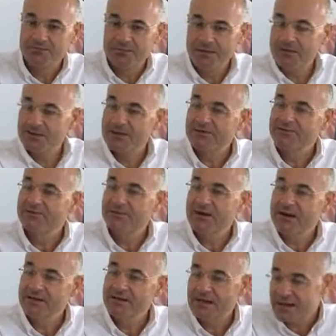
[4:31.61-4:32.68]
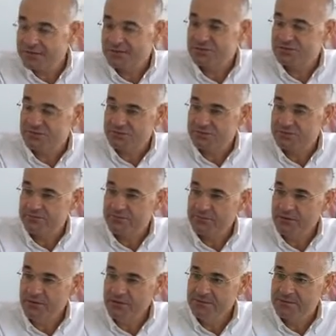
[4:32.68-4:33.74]
people can find other sources of
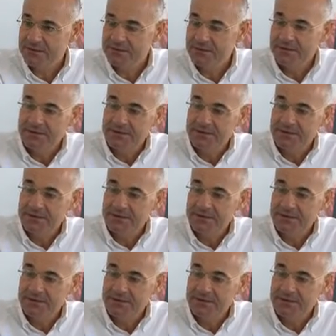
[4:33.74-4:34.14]
employment.